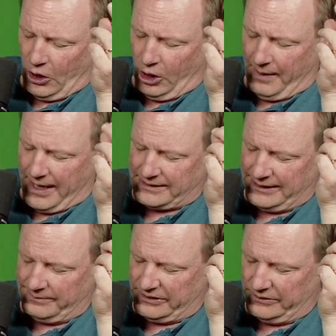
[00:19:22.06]
My
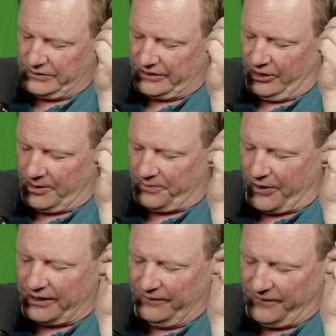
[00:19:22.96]
Teams Lose in
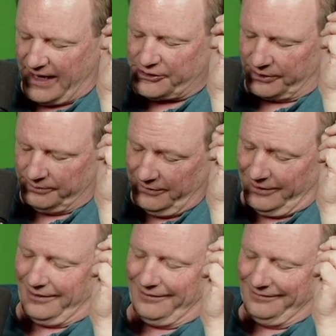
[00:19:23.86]
Heartbreaking Fashion.
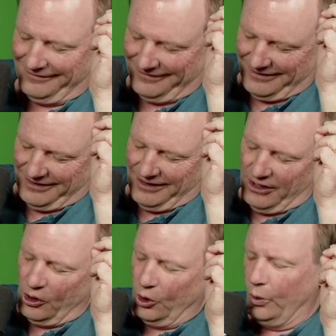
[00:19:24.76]

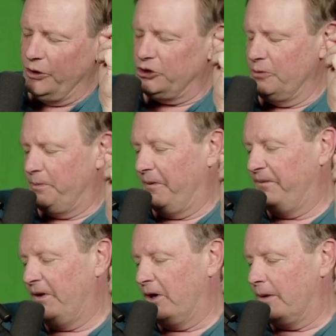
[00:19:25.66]
Who would you
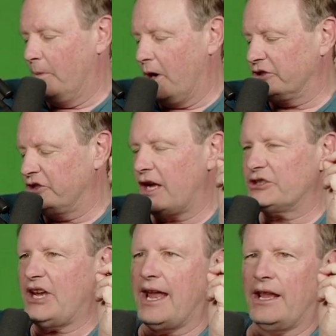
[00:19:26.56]
prefer, Mark, Josh
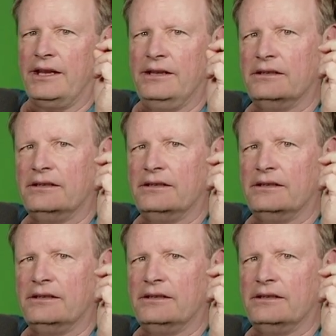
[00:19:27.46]
Allen